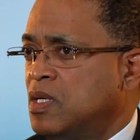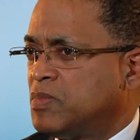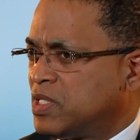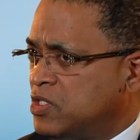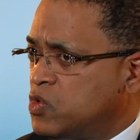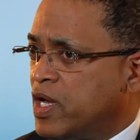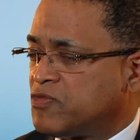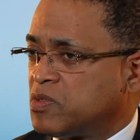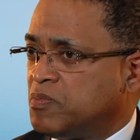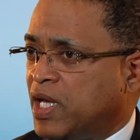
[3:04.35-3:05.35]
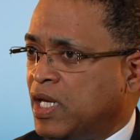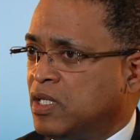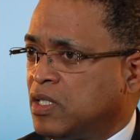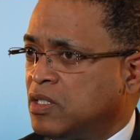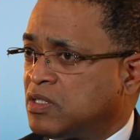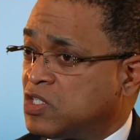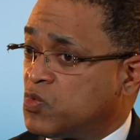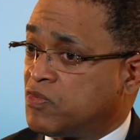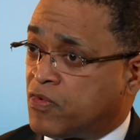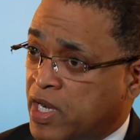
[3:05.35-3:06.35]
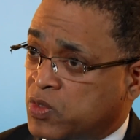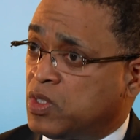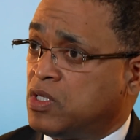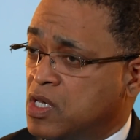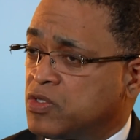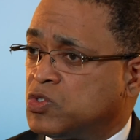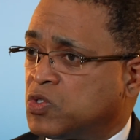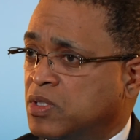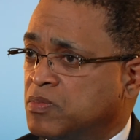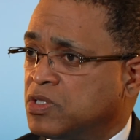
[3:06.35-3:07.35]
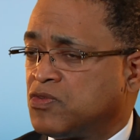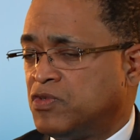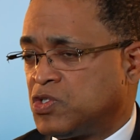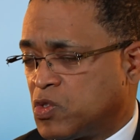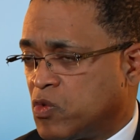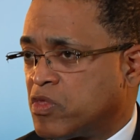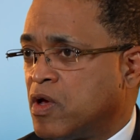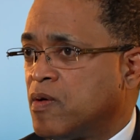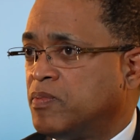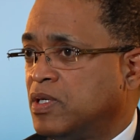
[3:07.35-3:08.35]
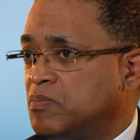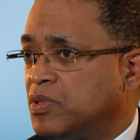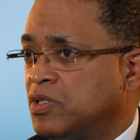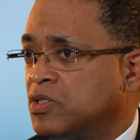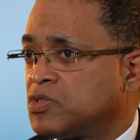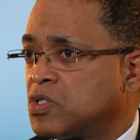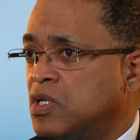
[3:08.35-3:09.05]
but they do have some pain in it that's refractory to the other treatments, physical therapy and pills,